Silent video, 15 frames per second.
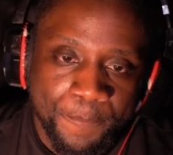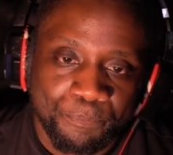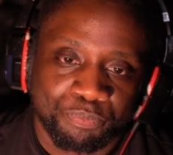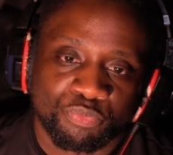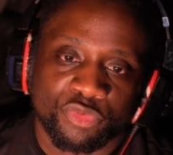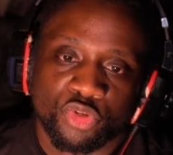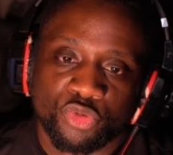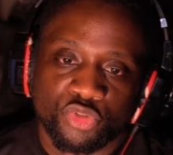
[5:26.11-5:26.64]

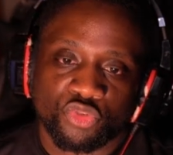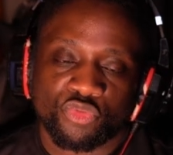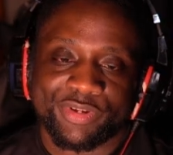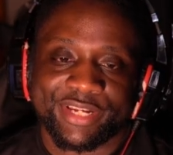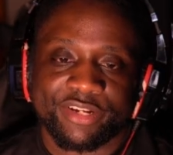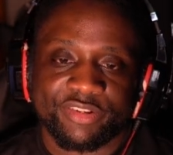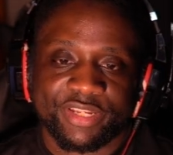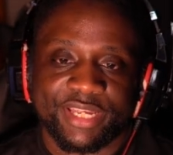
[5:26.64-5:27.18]
Those
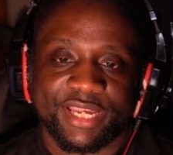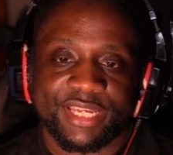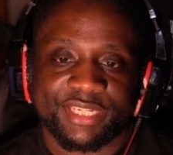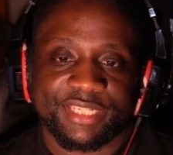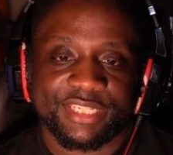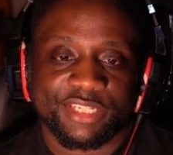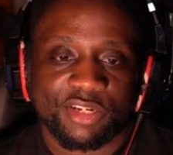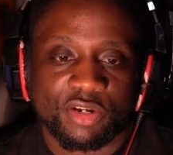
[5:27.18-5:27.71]
rare
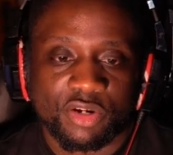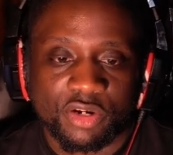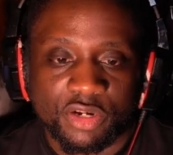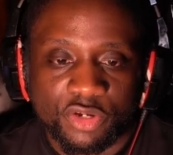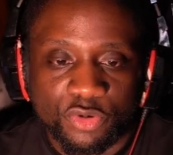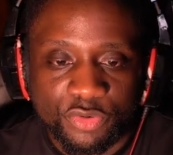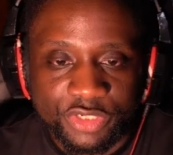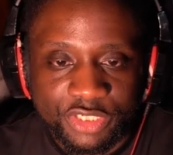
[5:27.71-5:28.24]
candies are
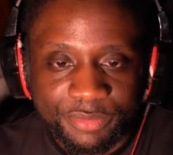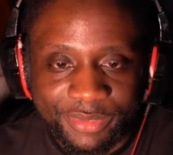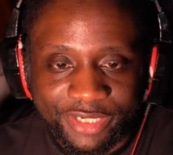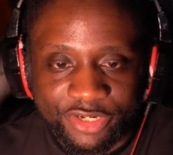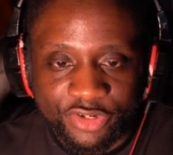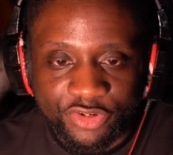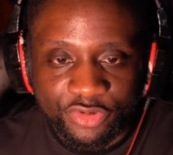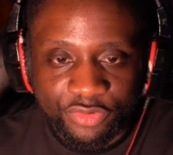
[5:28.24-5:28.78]
going to be
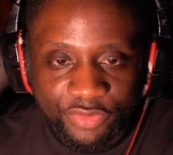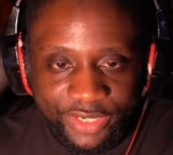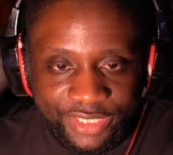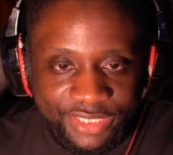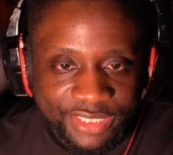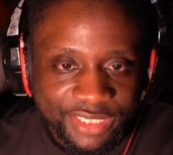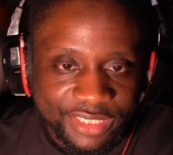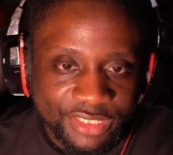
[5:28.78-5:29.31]

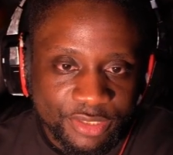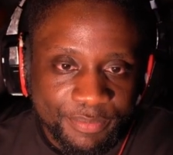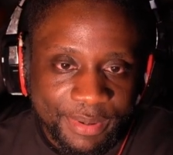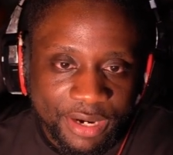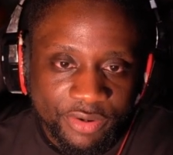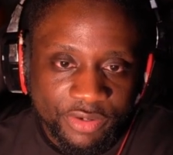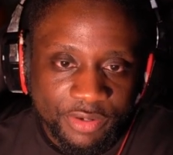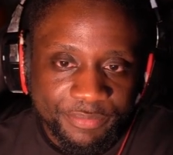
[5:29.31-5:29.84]
great into
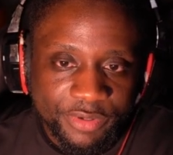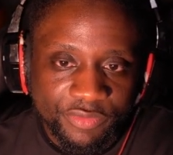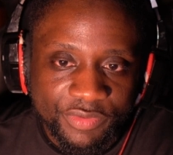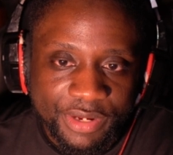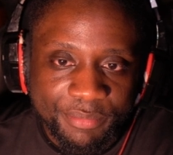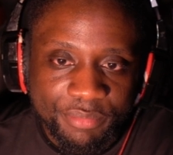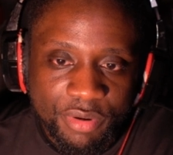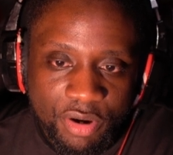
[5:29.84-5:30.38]
powering up your
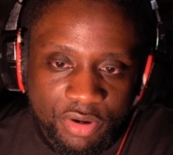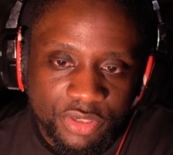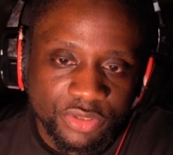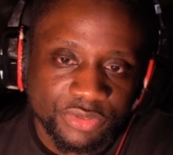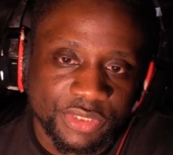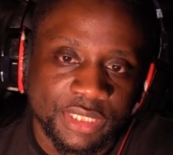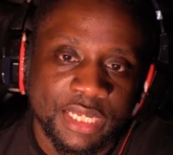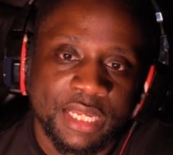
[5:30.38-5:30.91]

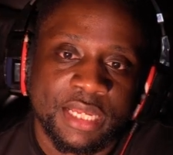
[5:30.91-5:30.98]
Rampardos.